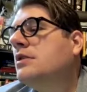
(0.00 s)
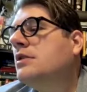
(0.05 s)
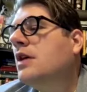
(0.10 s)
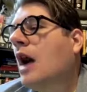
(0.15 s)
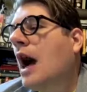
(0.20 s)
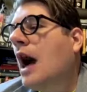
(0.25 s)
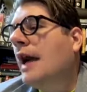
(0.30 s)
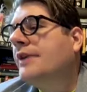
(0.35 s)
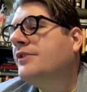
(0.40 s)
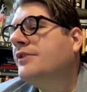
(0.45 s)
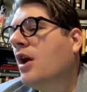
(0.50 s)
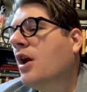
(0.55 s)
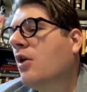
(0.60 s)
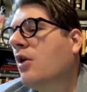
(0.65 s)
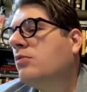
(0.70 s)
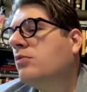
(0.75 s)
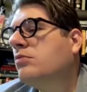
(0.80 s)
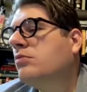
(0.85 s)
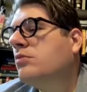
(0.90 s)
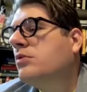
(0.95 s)
I
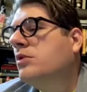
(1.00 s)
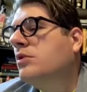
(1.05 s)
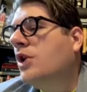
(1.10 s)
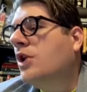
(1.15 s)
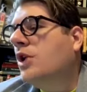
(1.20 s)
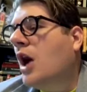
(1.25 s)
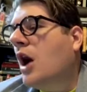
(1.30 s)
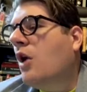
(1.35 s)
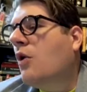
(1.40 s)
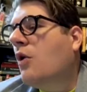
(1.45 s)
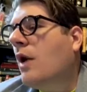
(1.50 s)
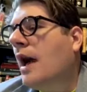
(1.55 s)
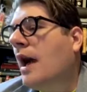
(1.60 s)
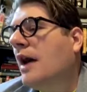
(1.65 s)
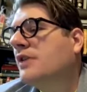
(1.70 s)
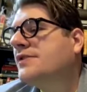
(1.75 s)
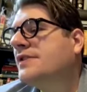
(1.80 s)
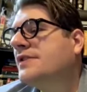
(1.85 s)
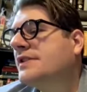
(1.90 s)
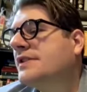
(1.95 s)
don't know
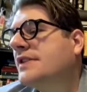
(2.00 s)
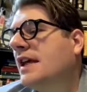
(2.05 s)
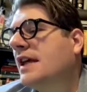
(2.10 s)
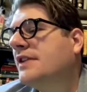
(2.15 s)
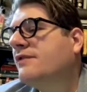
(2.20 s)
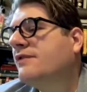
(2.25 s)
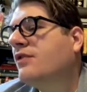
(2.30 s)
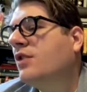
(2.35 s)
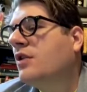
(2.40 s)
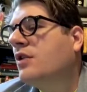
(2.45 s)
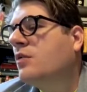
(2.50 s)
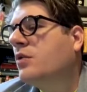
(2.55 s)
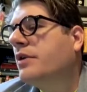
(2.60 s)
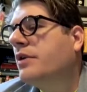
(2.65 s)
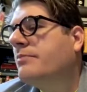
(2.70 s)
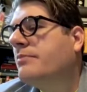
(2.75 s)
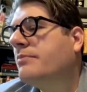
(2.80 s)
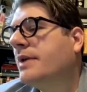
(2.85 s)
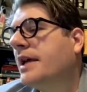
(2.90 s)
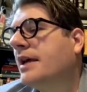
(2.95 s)
how successful it would
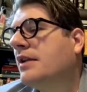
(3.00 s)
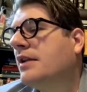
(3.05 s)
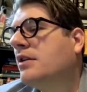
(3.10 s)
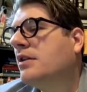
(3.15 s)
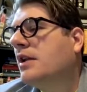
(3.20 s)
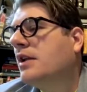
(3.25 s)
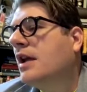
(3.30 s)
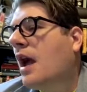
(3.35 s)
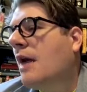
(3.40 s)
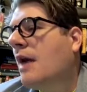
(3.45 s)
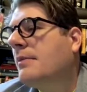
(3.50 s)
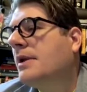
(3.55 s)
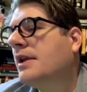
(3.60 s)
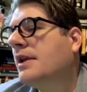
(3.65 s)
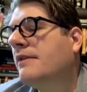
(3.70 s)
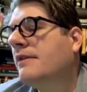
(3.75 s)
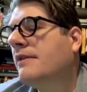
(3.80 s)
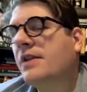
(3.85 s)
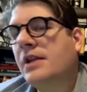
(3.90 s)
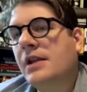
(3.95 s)
have been. I mean,
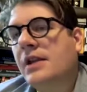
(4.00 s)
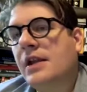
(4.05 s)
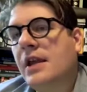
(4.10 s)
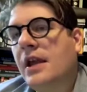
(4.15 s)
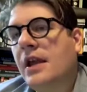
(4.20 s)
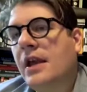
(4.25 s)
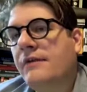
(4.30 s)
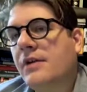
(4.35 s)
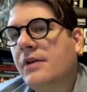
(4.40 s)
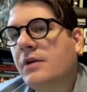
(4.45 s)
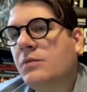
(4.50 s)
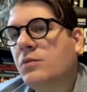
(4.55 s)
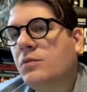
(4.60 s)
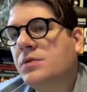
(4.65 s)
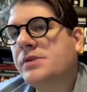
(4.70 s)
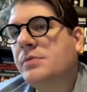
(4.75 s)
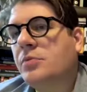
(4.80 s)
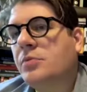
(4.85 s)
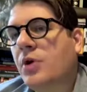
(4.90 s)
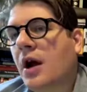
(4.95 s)
if it if it
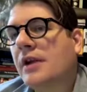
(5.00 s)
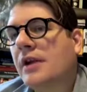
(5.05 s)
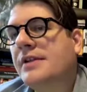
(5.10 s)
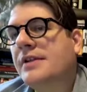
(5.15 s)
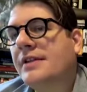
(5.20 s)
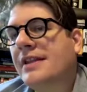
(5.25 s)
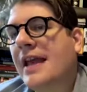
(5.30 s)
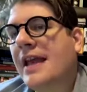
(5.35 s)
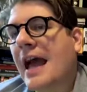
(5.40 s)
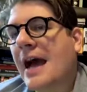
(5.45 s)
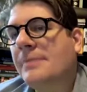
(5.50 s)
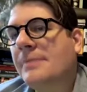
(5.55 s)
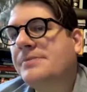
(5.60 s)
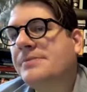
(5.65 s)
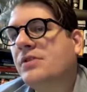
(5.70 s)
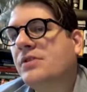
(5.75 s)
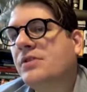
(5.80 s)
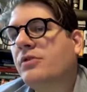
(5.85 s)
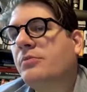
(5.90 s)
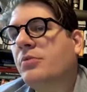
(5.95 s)
was brought to the
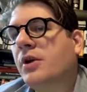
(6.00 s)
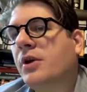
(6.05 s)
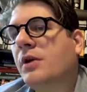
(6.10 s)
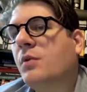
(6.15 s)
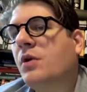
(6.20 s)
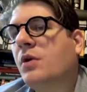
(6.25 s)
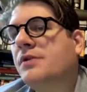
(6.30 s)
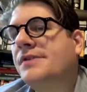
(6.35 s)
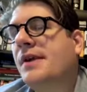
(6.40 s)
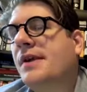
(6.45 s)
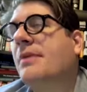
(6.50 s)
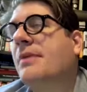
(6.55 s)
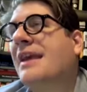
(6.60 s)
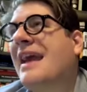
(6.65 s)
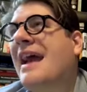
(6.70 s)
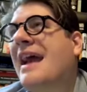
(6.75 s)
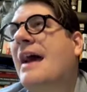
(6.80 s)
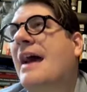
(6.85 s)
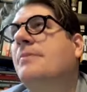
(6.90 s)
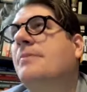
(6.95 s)
absolute brink where
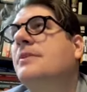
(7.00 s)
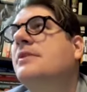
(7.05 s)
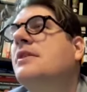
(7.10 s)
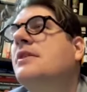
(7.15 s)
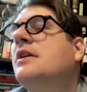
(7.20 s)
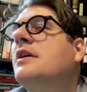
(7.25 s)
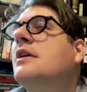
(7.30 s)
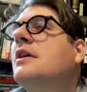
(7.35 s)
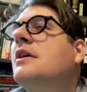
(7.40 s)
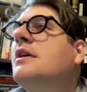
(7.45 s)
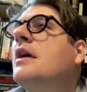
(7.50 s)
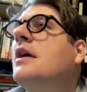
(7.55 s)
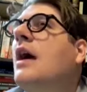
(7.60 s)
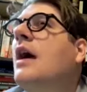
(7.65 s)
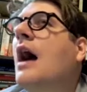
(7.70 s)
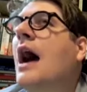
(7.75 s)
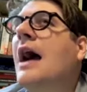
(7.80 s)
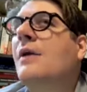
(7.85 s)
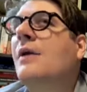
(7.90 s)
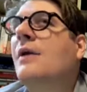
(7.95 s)
something happened,
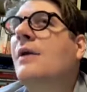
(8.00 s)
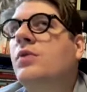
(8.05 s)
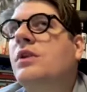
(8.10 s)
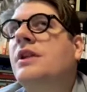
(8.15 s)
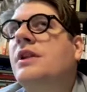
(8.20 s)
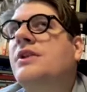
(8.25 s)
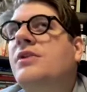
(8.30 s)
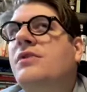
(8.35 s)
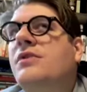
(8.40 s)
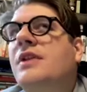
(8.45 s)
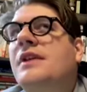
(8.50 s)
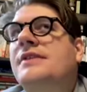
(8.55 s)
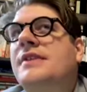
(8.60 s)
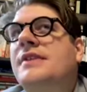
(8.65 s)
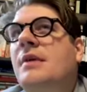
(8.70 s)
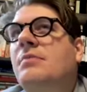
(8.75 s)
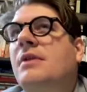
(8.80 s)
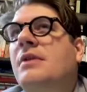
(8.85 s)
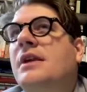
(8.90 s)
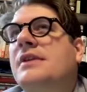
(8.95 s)
I really do think
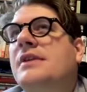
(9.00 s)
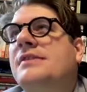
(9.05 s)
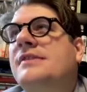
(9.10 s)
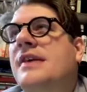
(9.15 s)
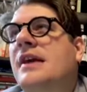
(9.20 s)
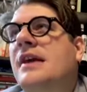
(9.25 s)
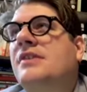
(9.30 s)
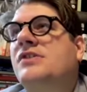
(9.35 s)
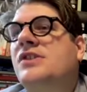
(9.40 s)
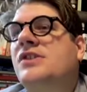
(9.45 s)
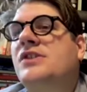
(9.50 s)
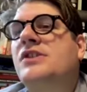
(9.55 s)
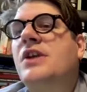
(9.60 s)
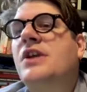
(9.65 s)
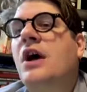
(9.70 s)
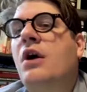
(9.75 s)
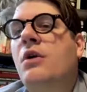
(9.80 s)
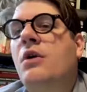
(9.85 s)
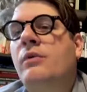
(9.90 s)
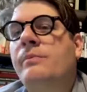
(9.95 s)
something is set in
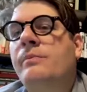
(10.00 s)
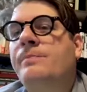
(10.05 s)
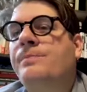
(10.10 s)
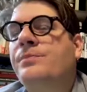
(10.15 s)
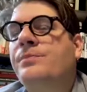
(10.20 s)
stone